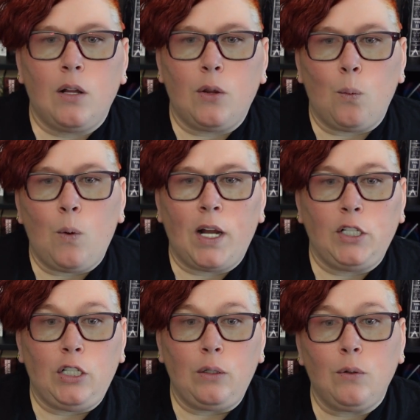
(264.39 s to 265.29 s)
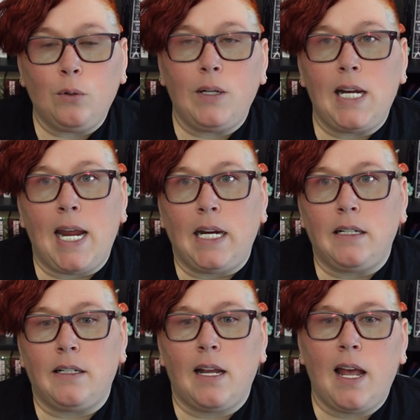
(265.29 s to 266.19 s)
the one you
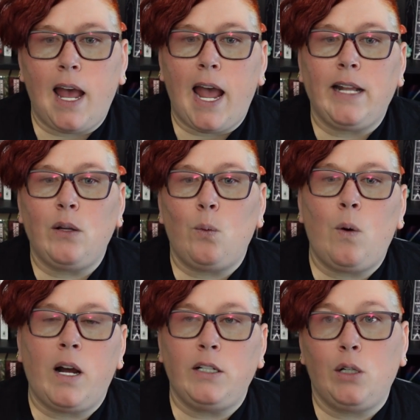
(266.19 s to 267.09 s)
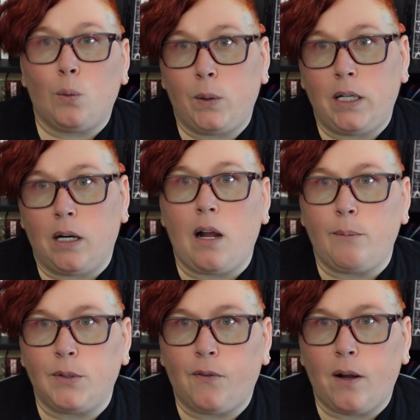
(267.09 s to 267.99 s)
create and the one your reader
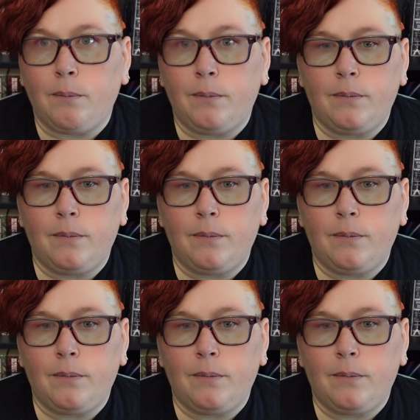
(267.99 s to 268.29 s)
comes from.